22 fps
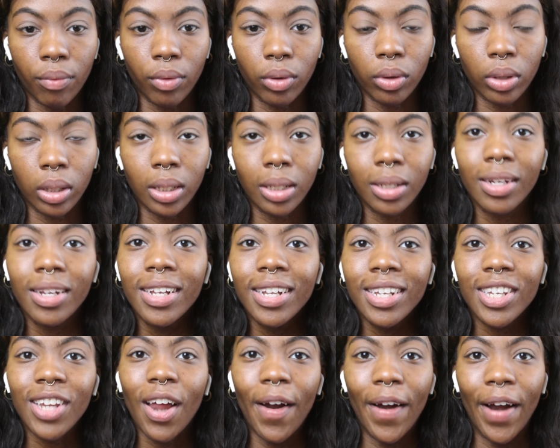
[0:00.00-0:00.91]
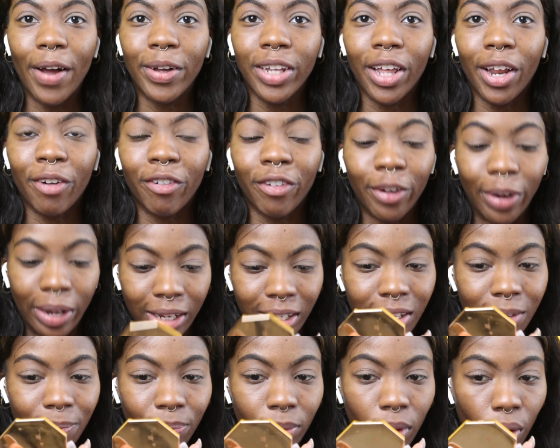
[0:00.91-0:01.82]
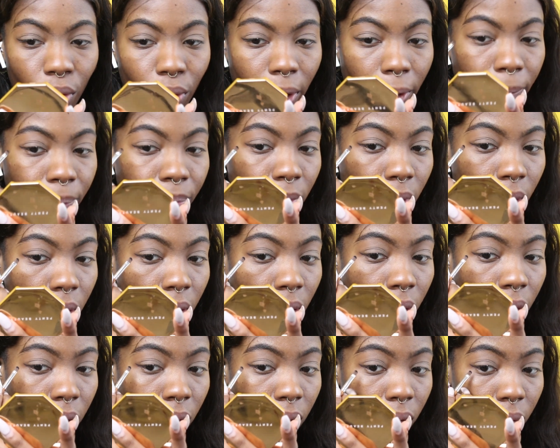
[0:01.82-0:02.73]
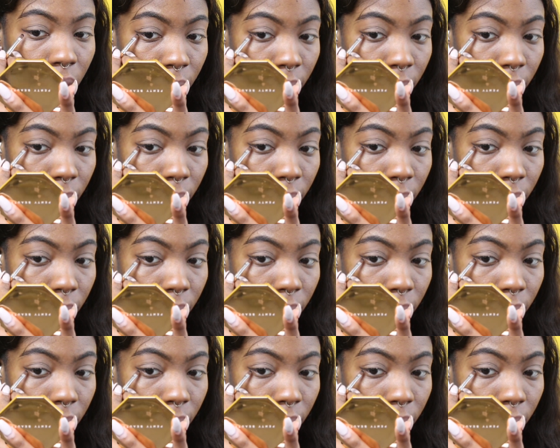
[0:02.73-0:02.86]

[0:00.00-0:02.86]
Focused. Sorry, I was out of focus. Okay, thank you.